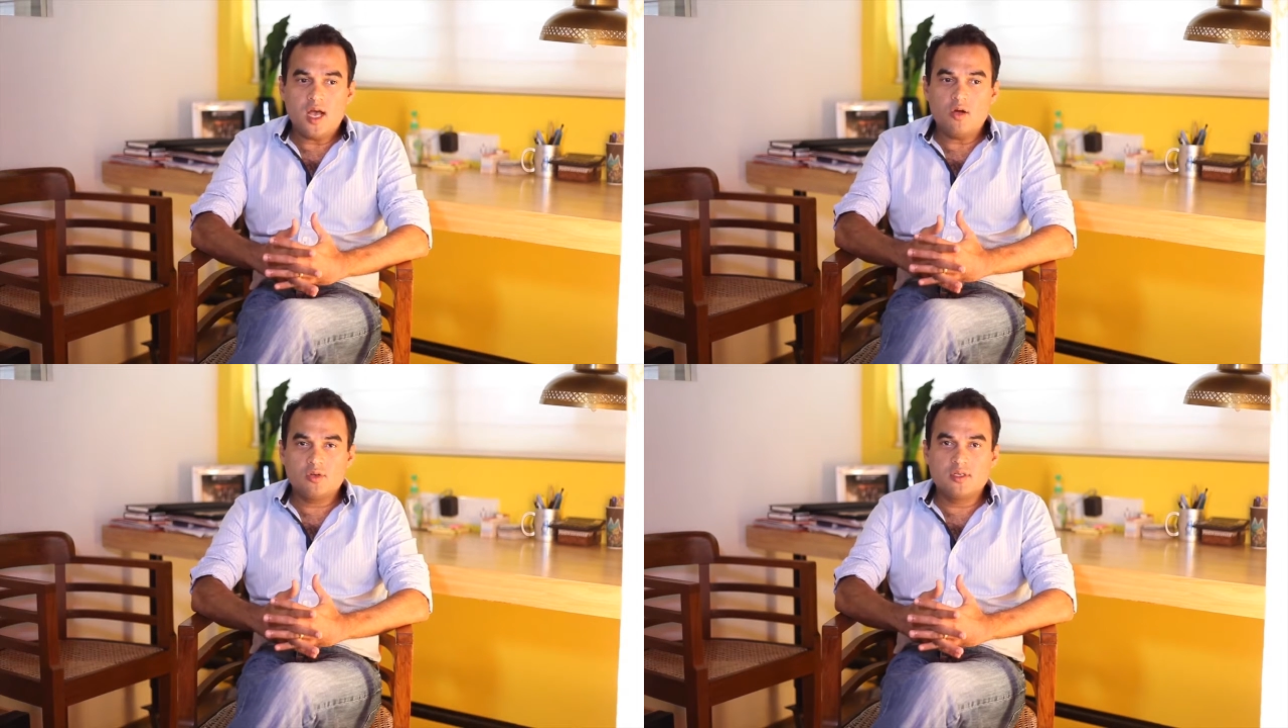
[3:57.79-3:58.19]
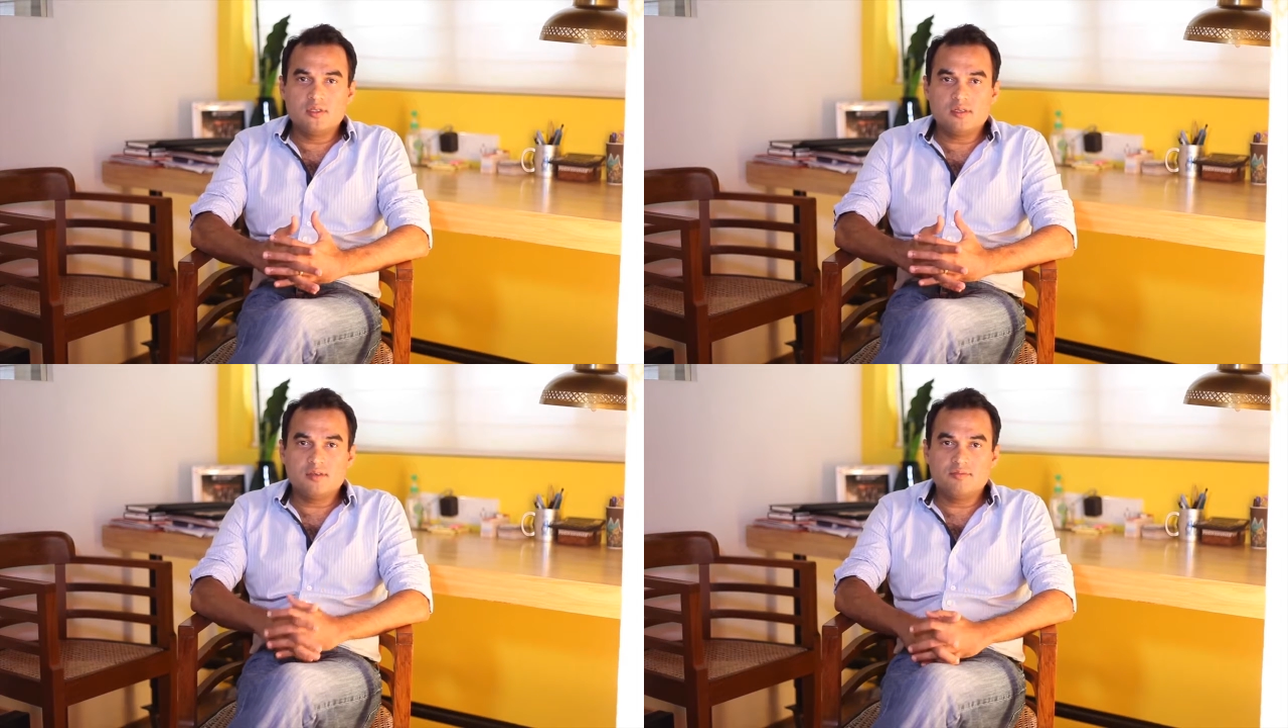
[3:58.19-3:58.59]
how to
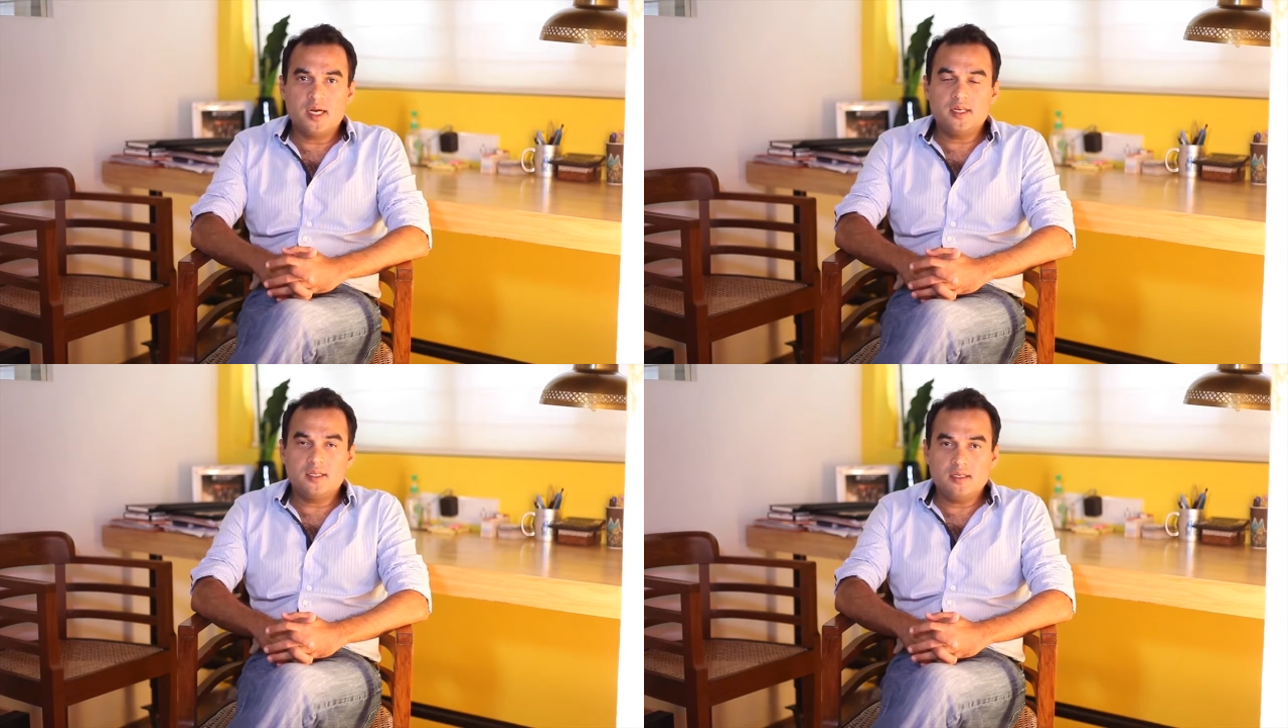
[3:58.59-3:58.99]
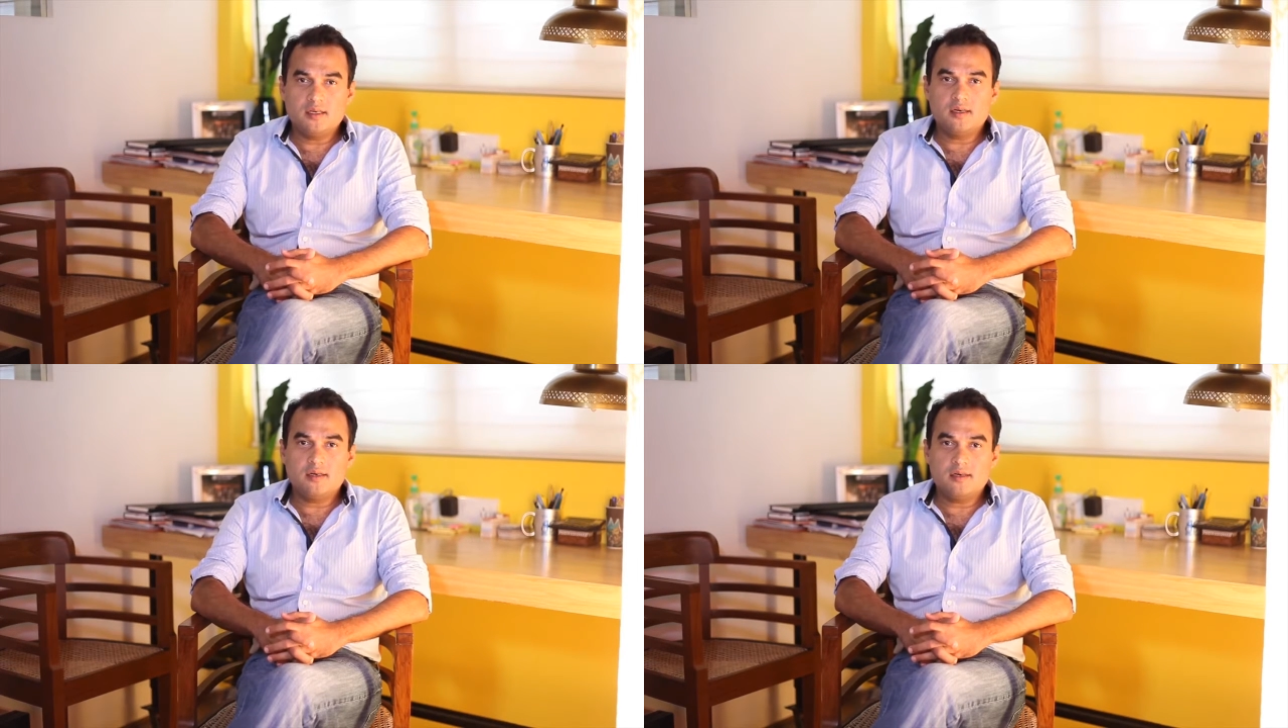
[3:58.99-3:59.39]
conserve money
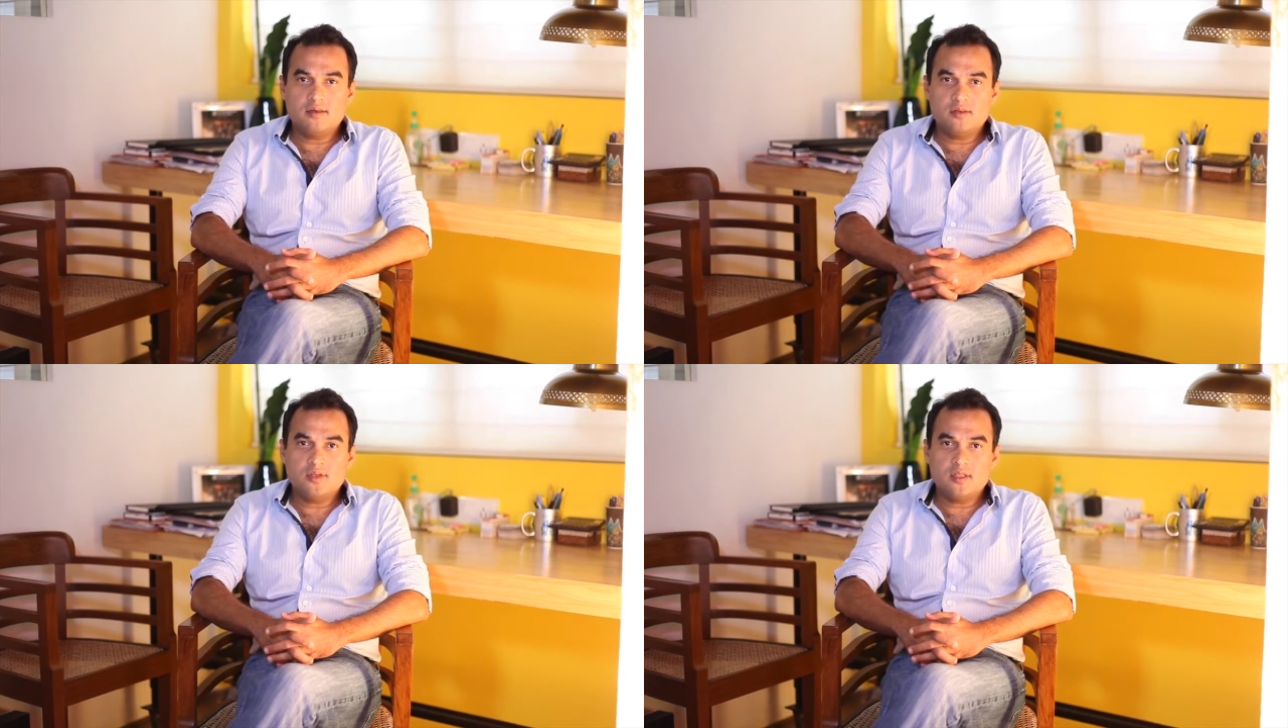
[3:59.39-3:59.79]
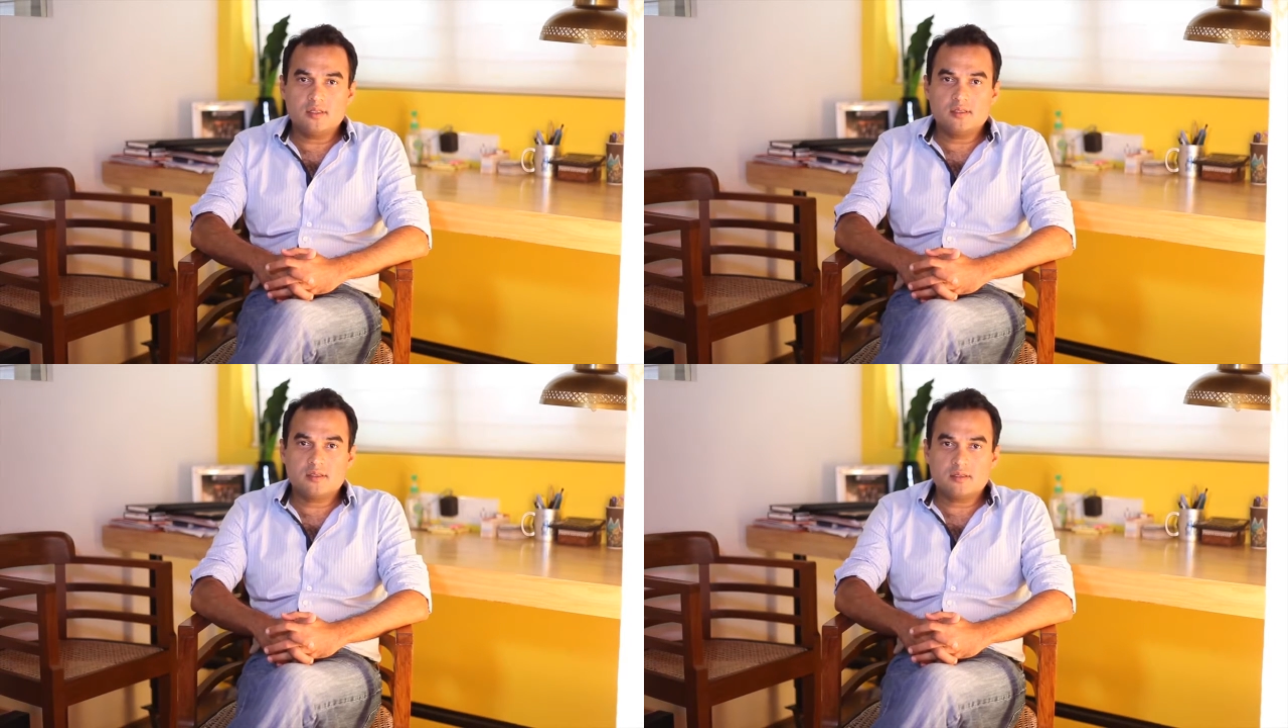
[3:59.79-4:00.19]
during
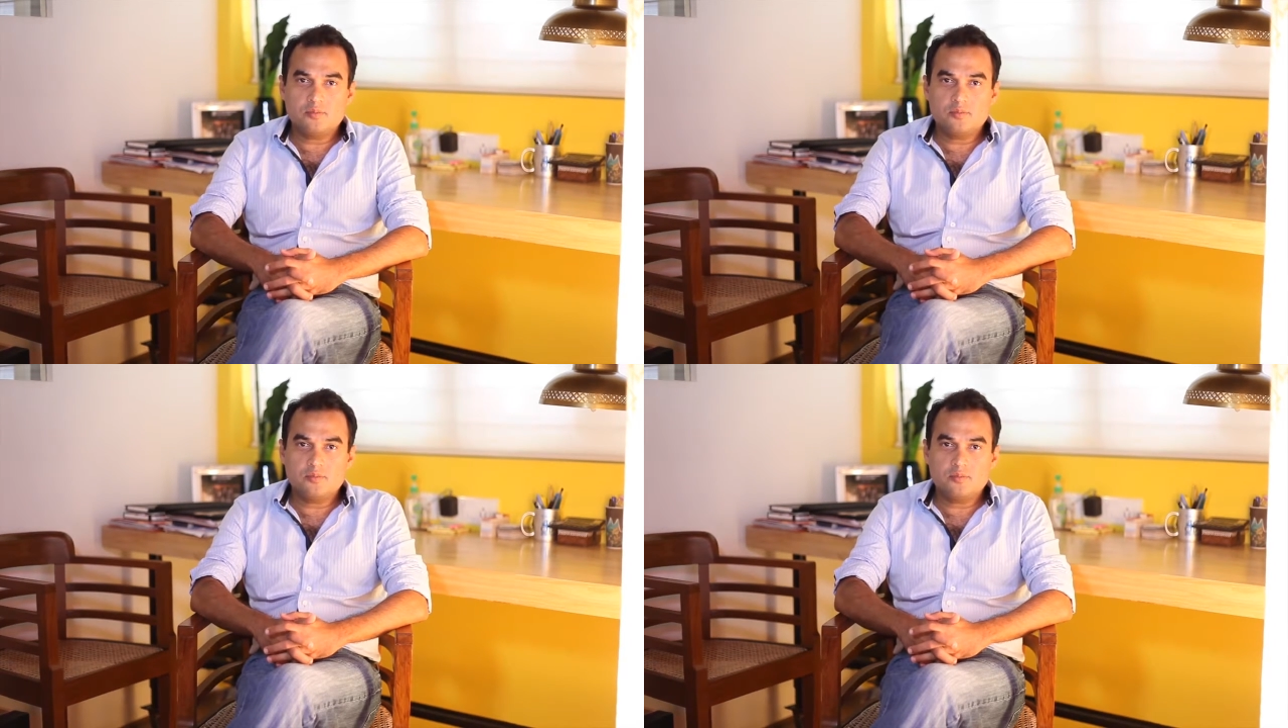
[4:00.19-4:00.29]
this